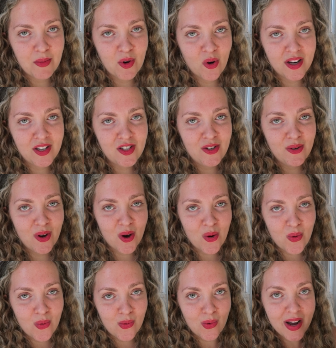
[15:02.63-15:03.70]
am going to
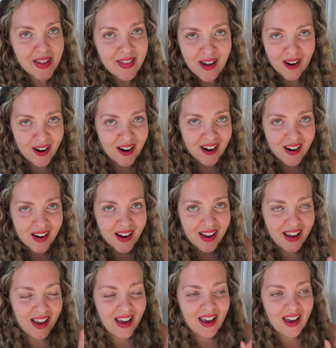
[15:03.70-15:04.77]
go with her
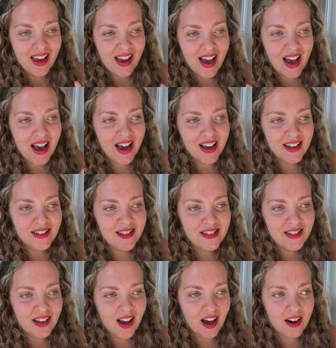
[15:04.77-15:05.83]

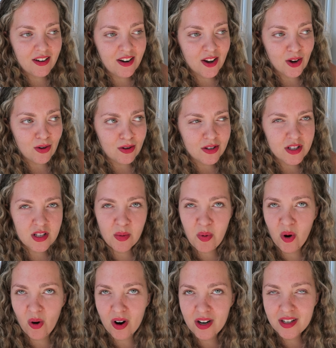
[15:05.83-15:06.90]
as, I don't know,
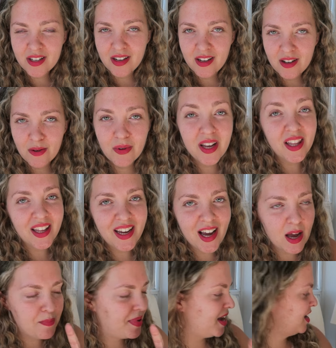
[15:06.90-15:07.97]
support, Really,
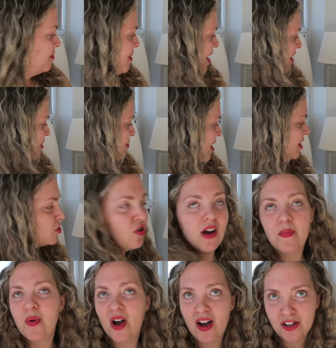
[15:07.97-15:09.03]
I'm piggybacking my
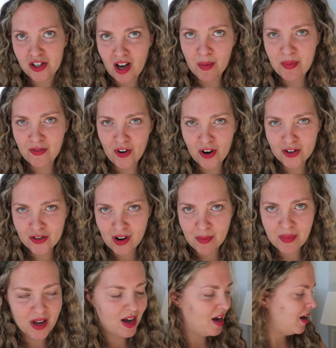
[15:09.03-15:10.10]
trip on top of her
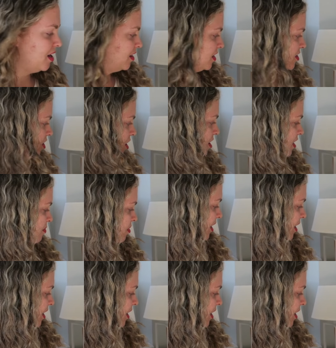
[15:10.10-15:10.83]
trip that's already